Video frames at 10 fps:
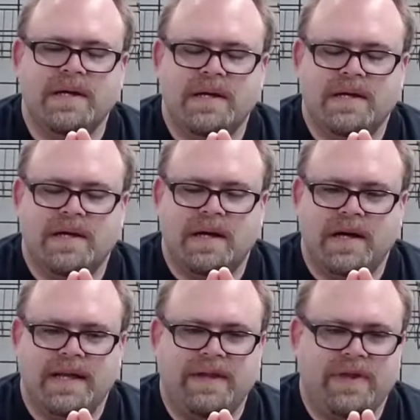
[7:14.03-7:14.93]

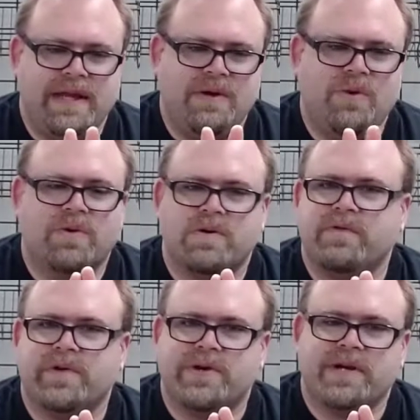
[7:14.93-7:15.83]
any order
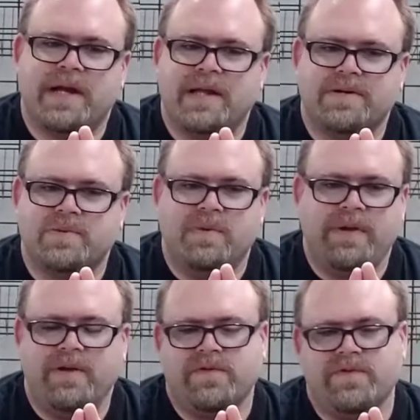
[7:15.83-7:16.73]
over $30, we'll
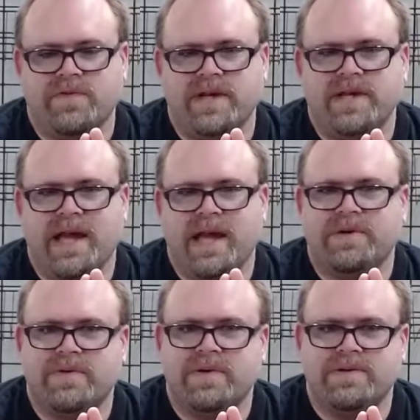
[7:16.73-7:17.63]
mail for free in
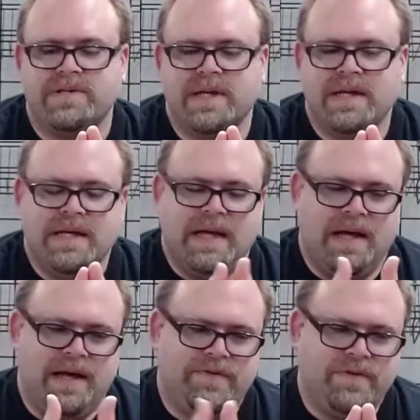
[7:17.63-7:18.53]
Hampton Roads.
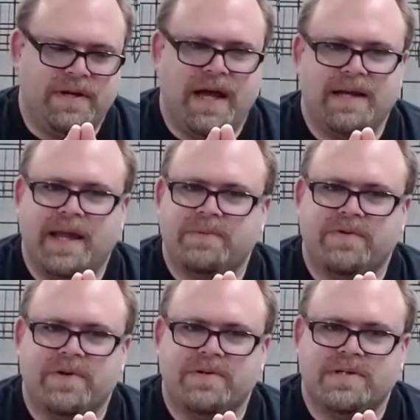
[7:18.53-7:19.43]
If you're not in Hampton
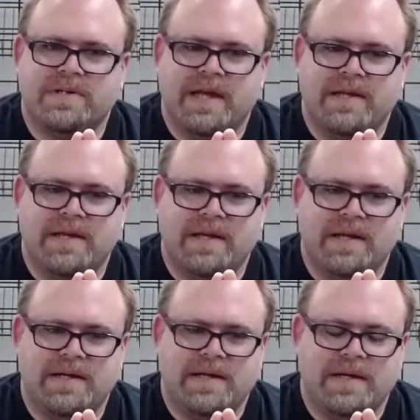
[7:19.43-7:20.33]
Roads and
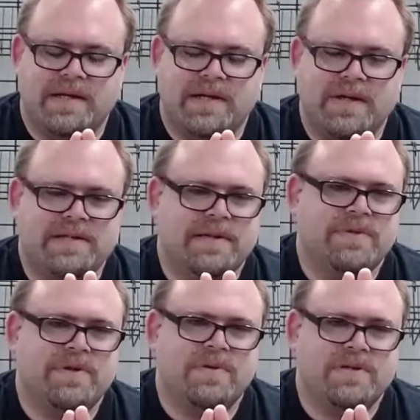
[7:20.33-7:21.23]
you need
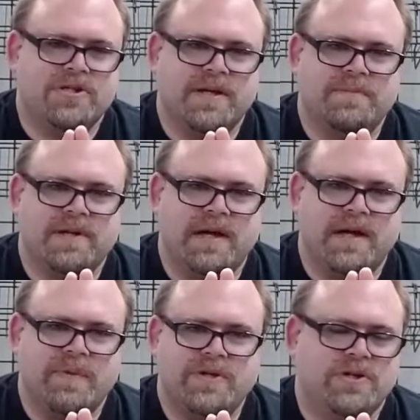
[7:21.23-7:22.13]
something shipped,
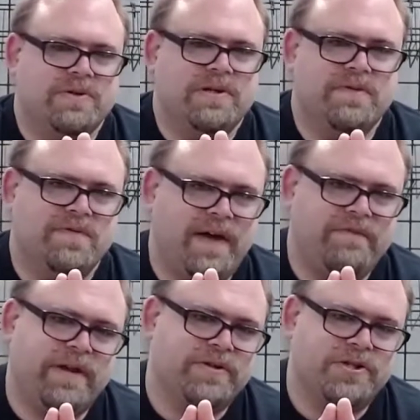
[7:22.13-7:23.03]
we generally do
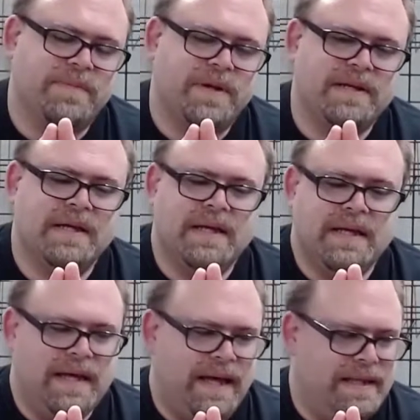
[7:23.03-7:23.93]
$5 shipping,
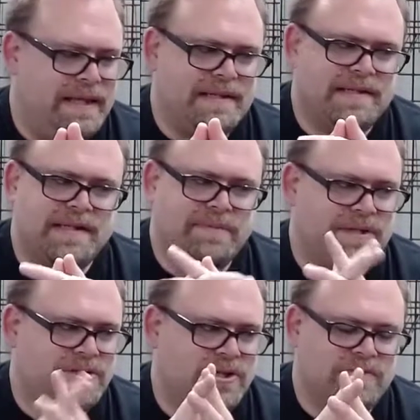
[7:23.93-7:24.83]
unless it's
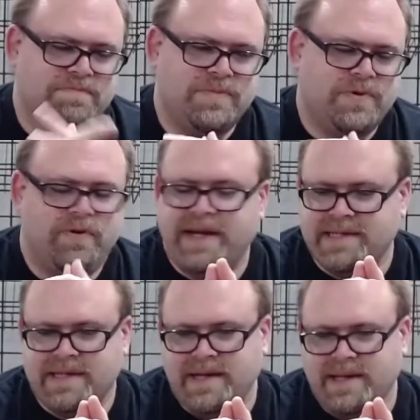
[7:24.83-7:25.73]
something just
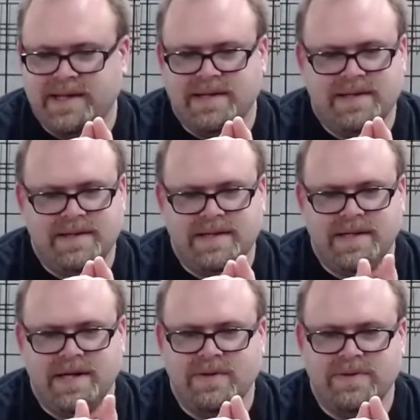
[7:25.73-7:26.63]
crazy like
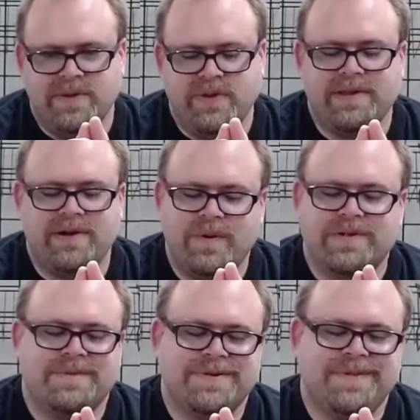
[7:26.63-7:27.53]
the thing that always
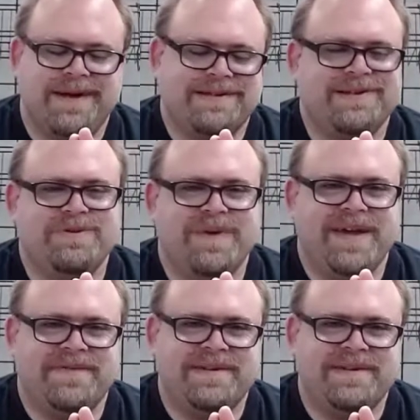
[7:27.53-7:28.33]
comes to mind is Gloomhaven.